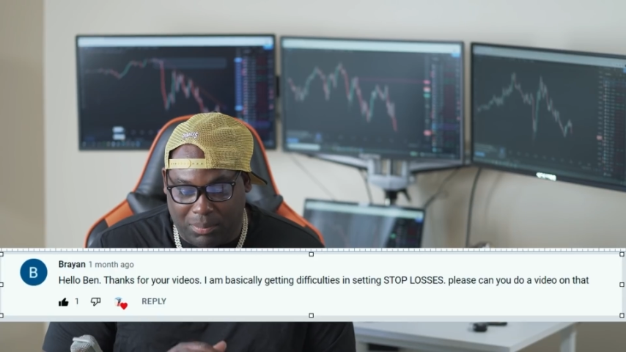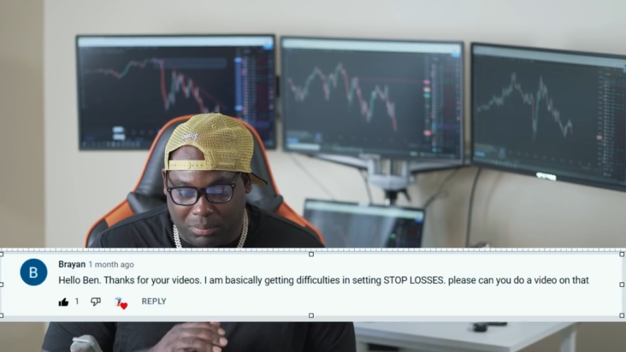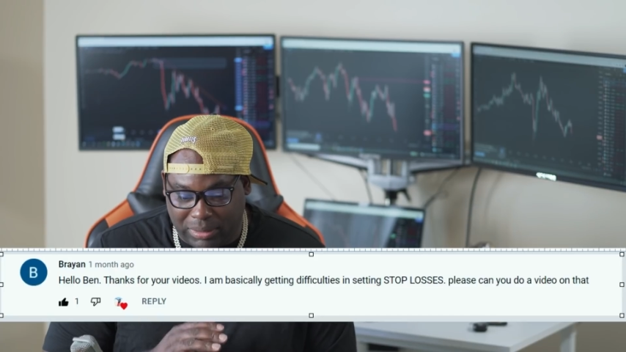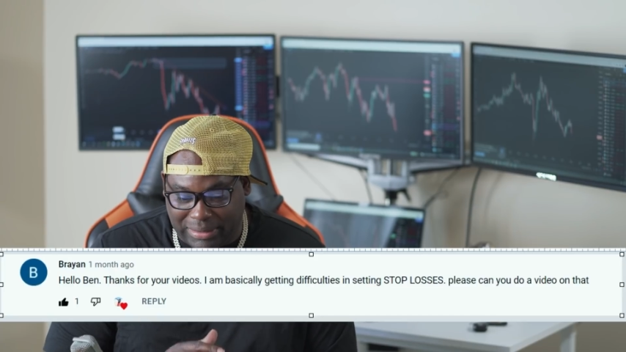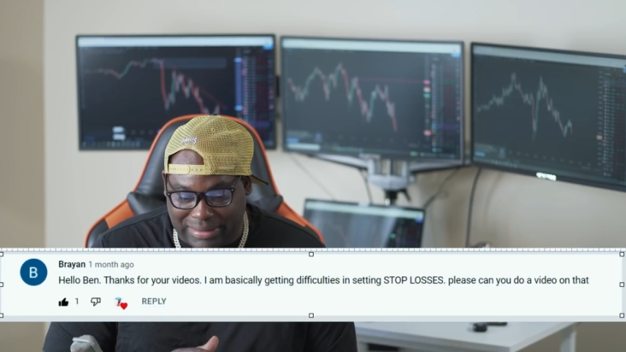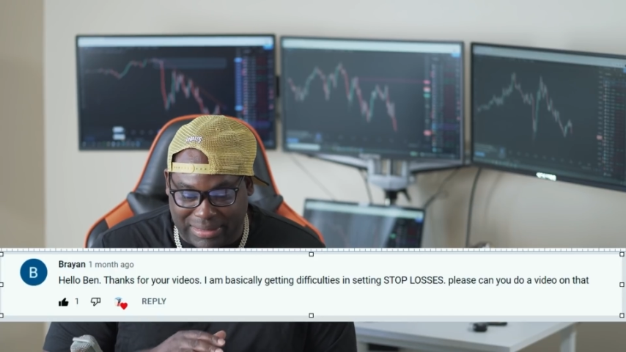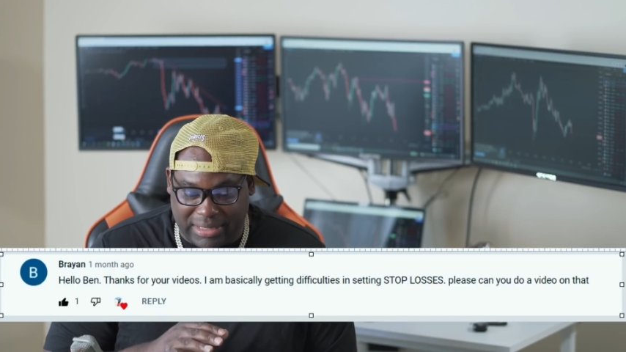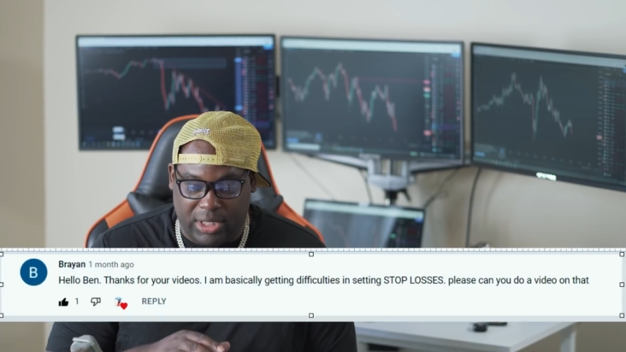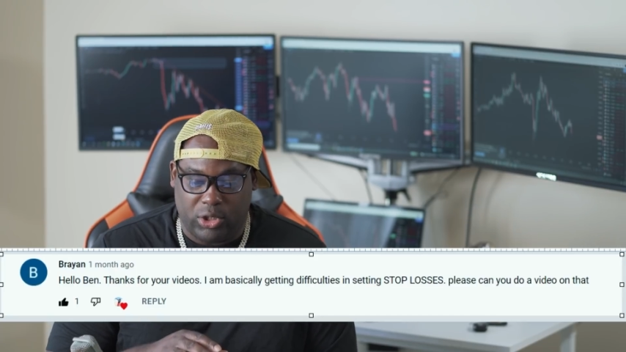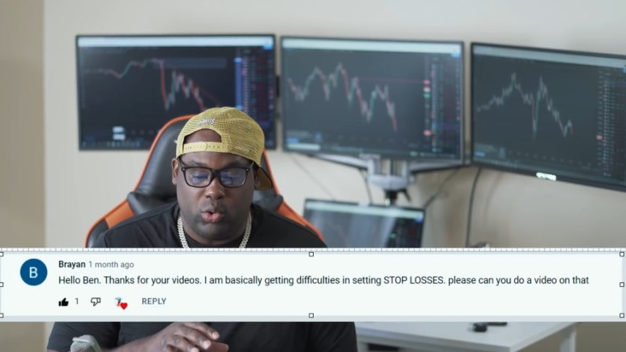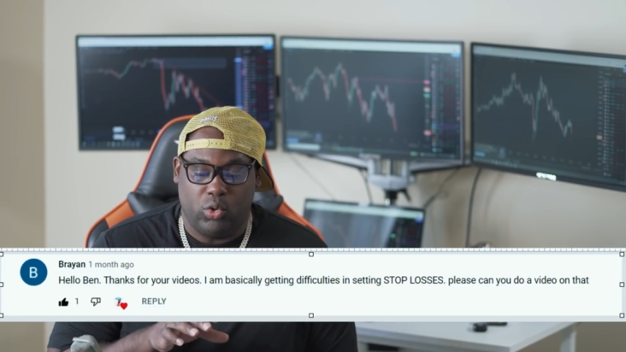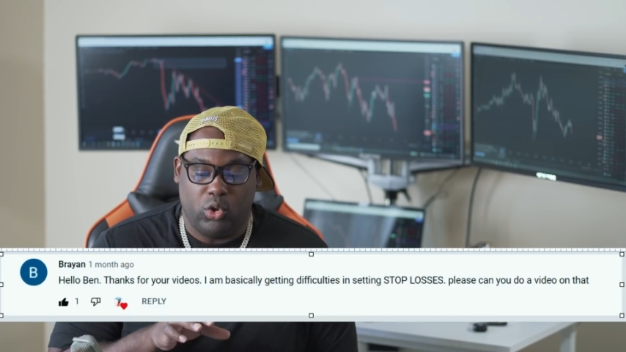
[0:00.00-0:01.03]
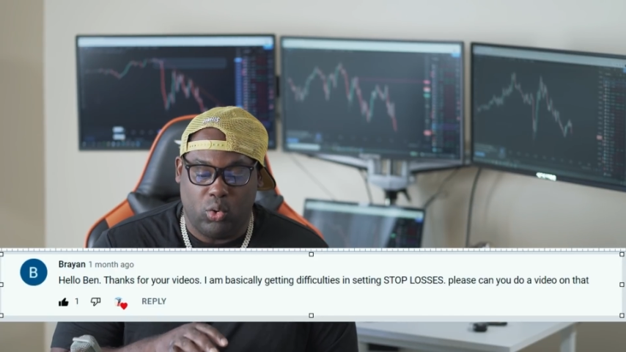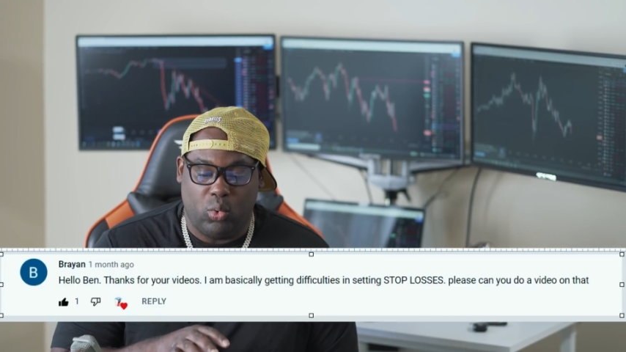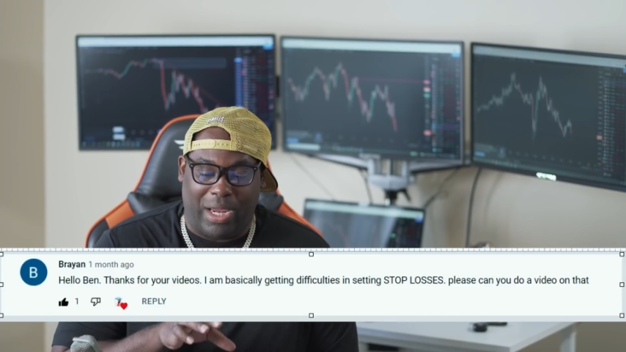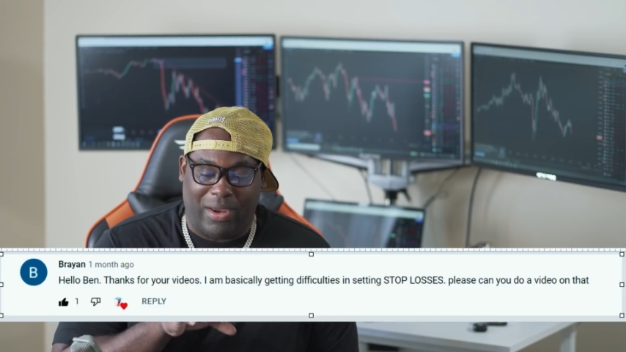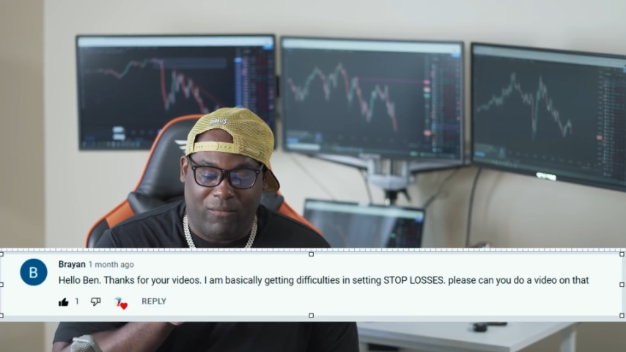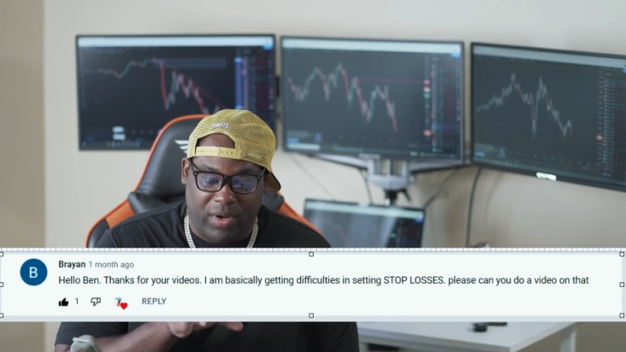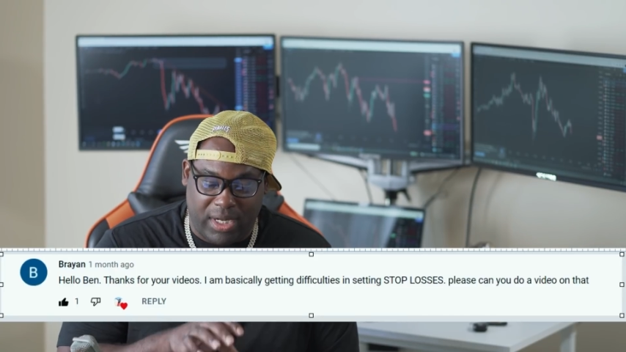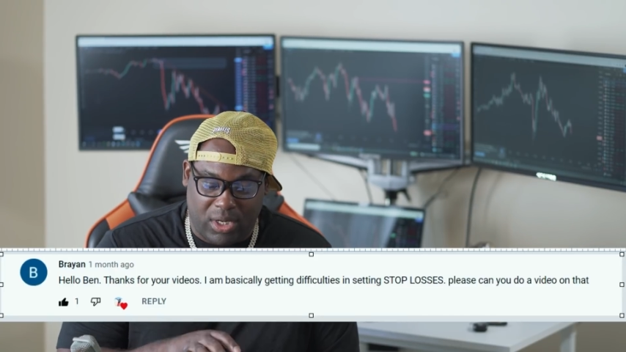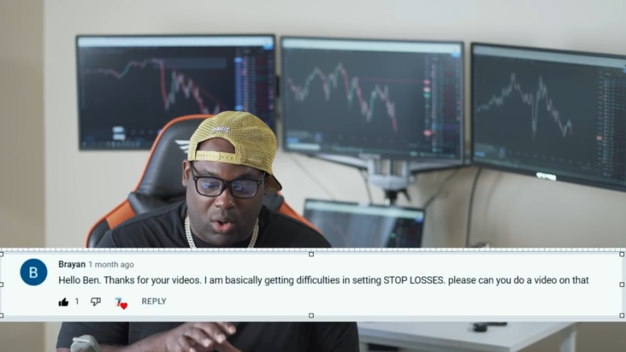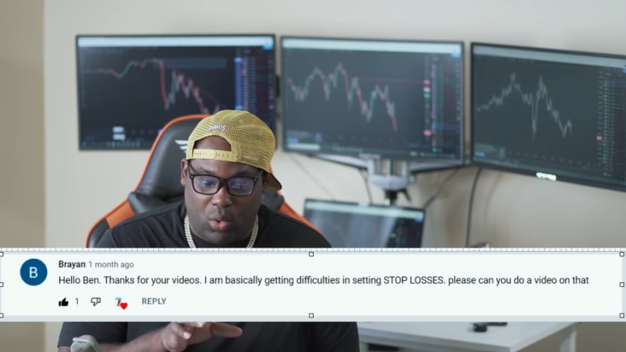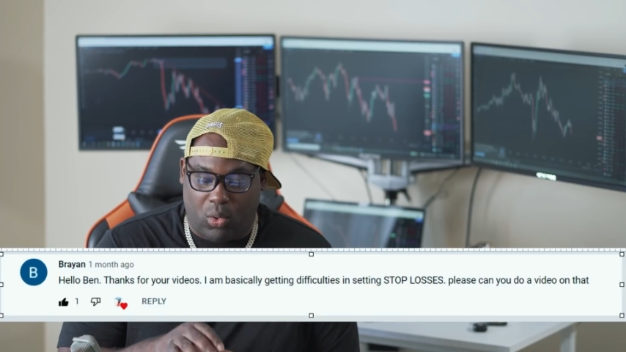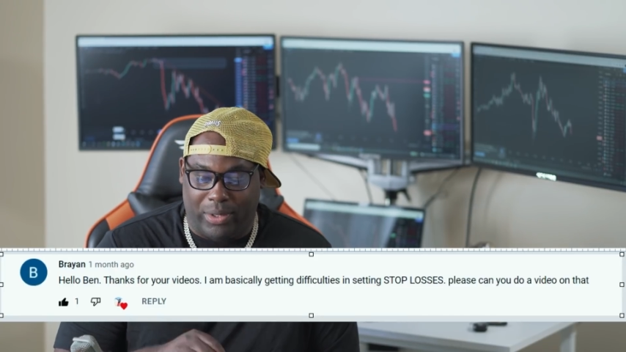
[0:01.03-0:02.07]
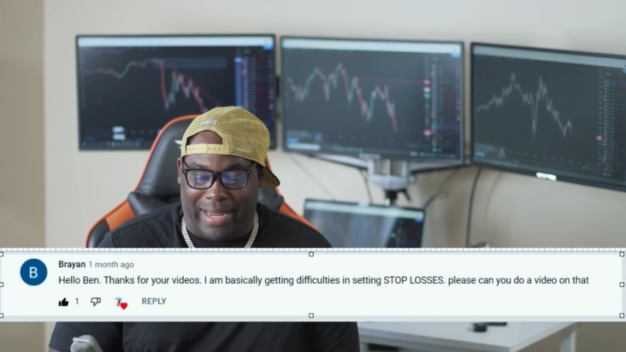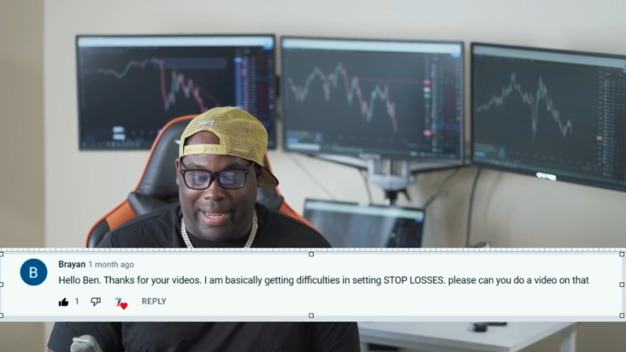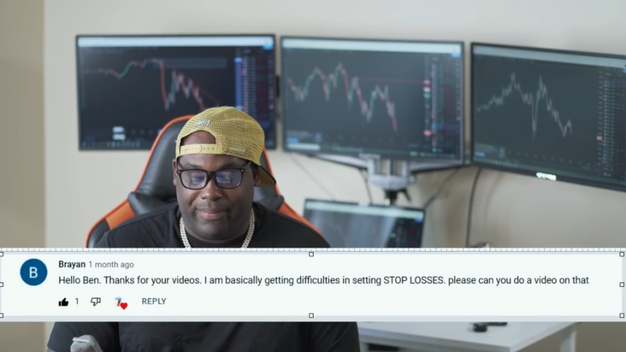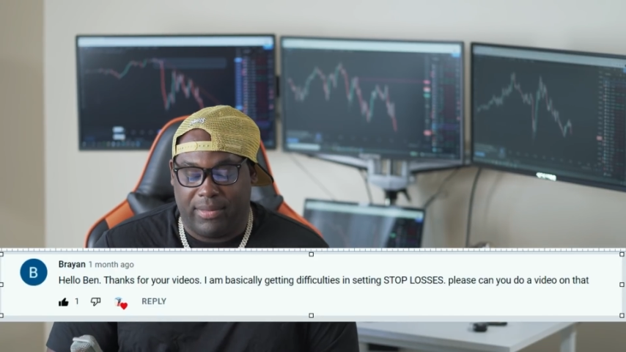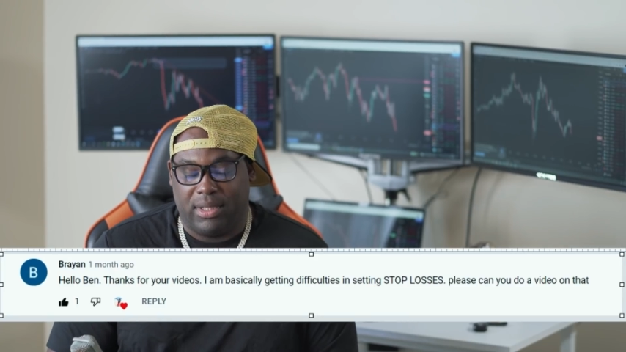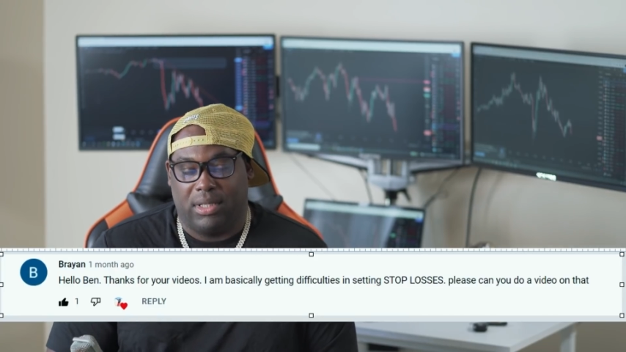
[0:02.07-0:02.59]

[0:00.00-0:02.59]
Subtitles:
Please, can you do a video on that?